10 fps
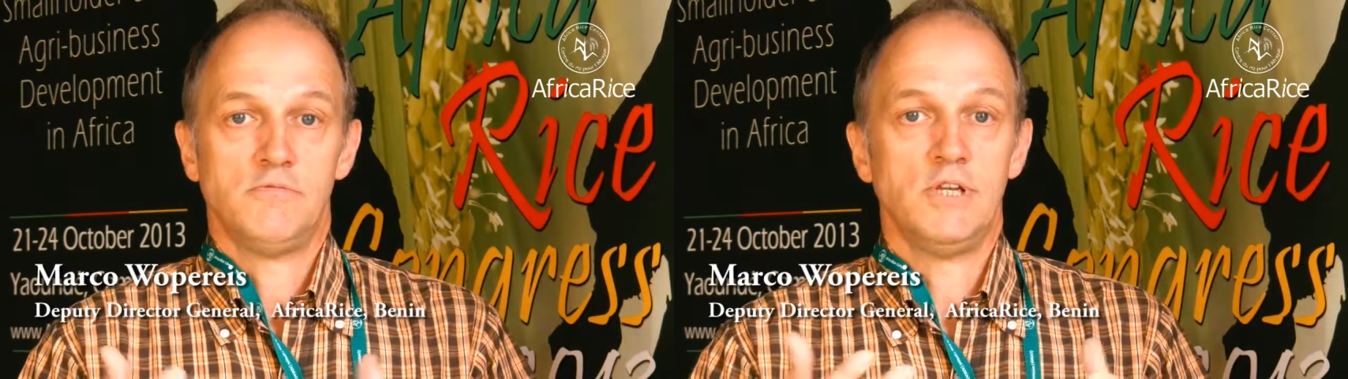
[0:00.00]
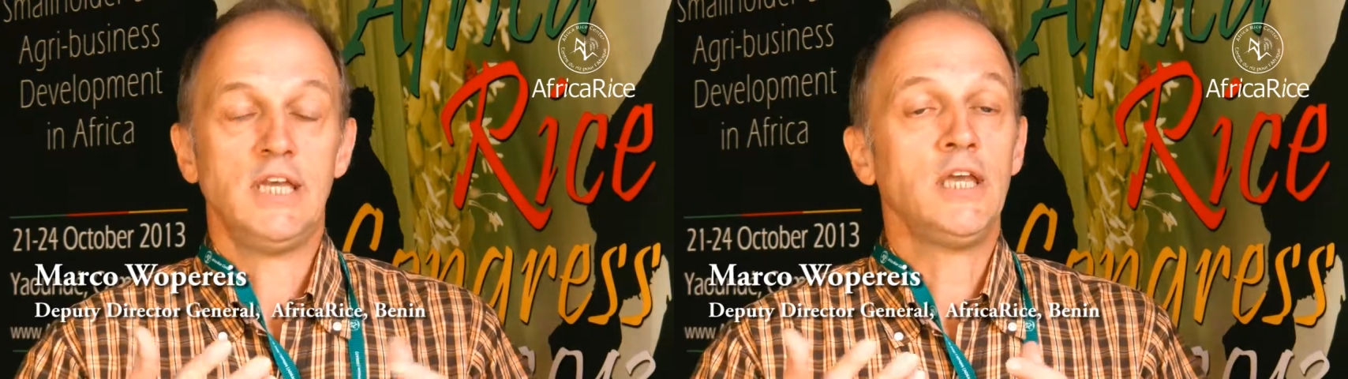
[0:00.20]

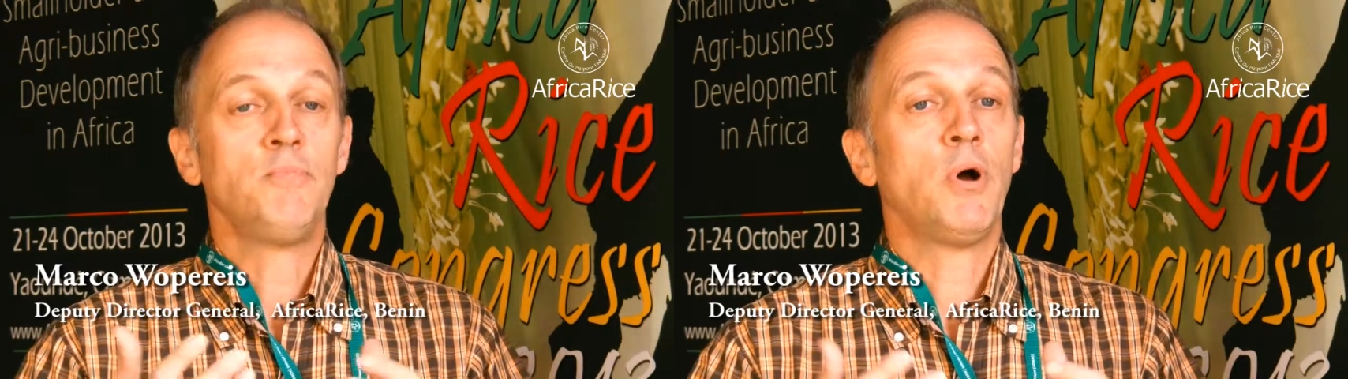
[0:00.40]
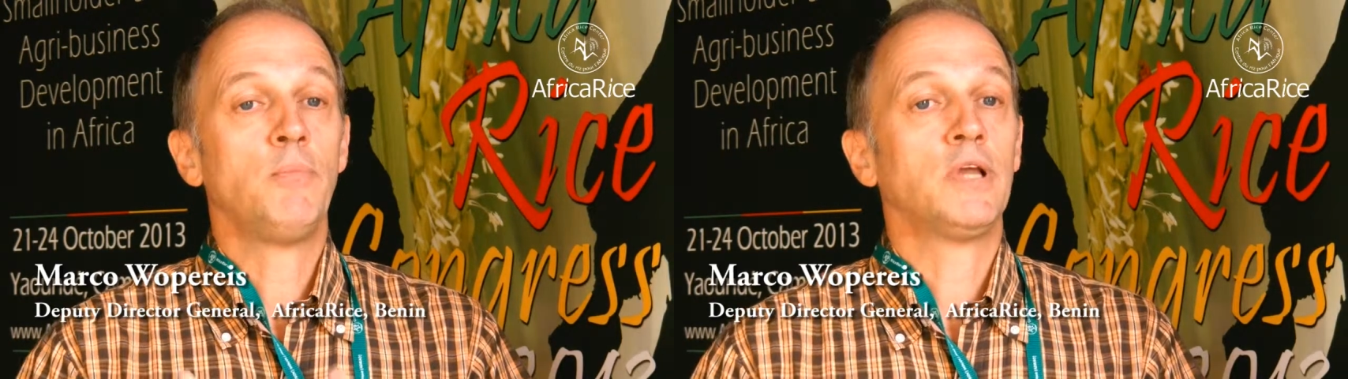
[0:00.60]
linking
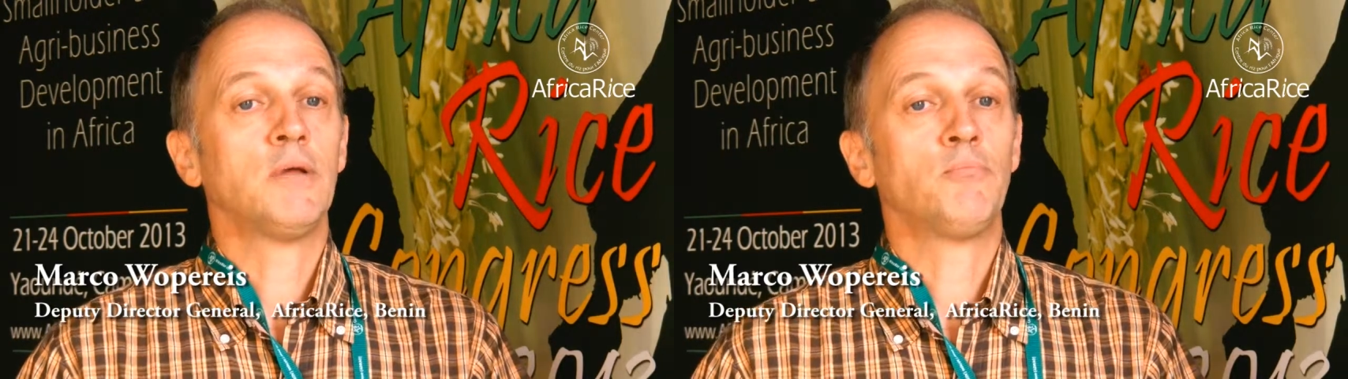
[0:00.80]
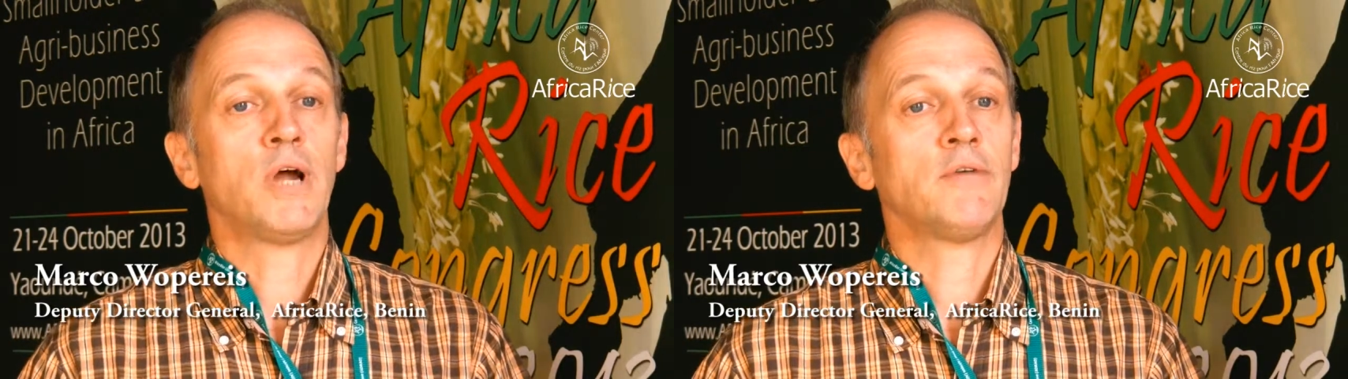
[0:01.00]
public
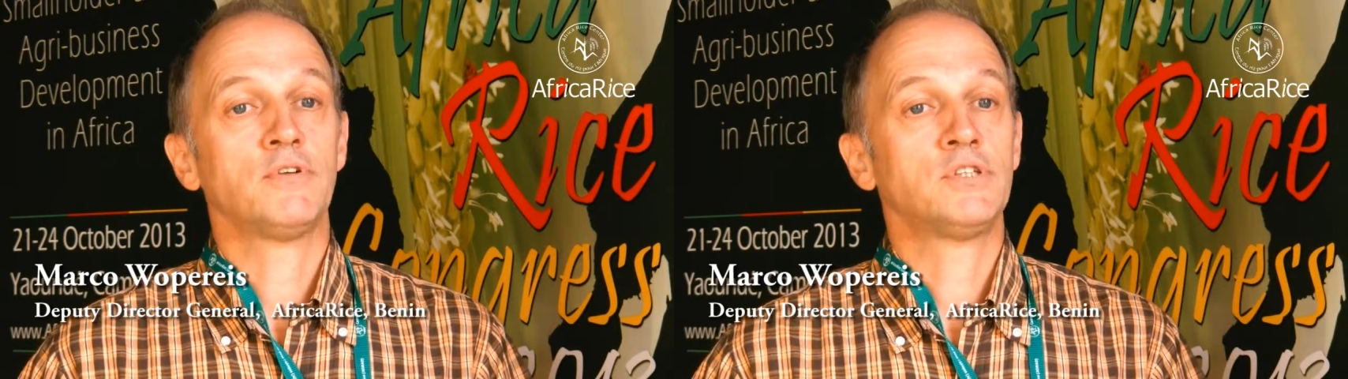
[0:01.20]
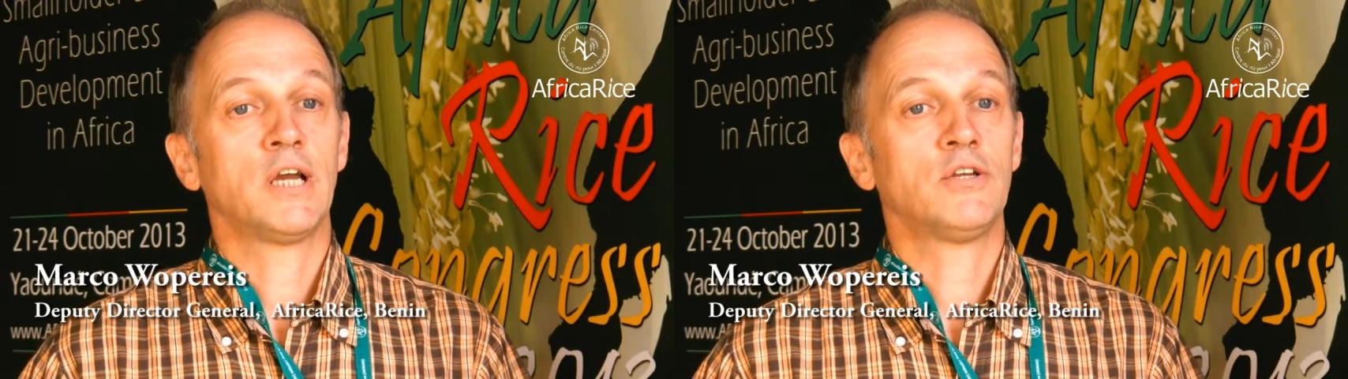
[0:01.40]
and
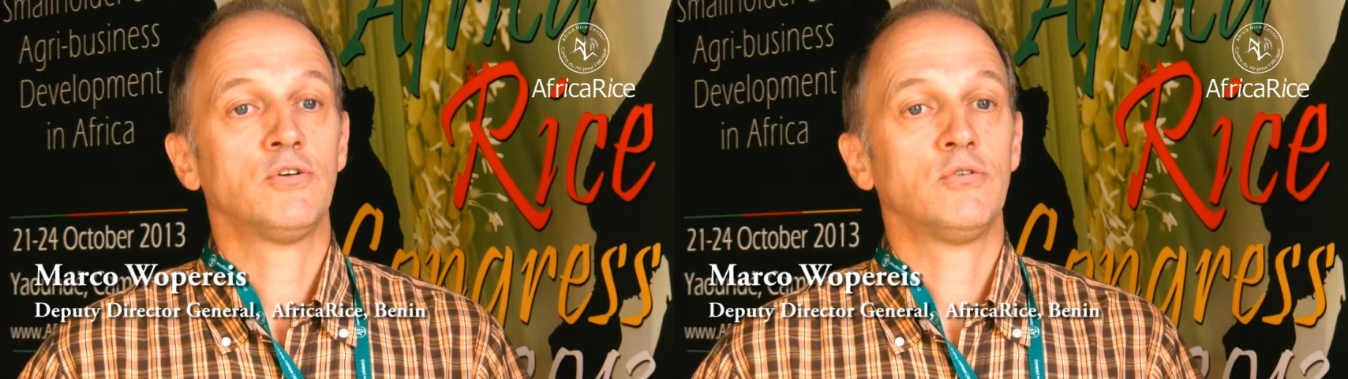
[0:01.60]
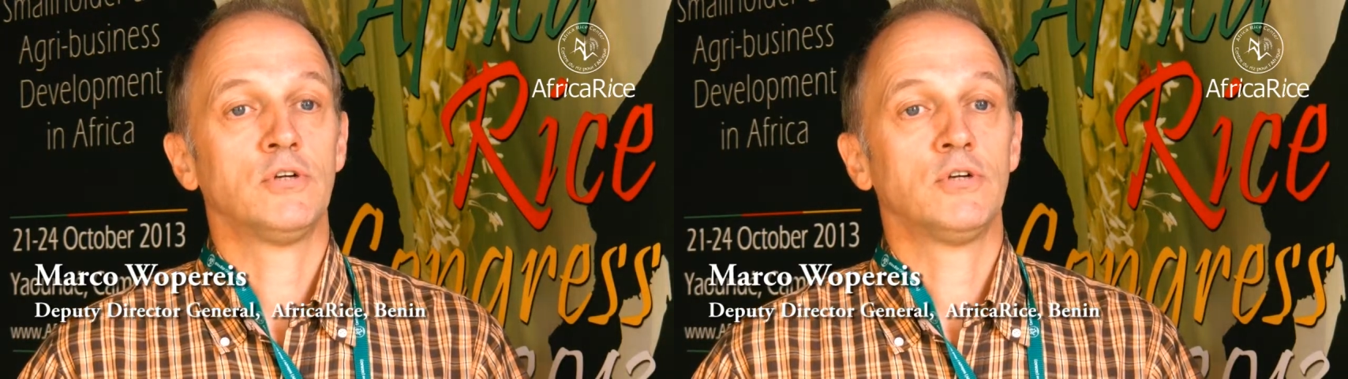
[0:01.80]
private sector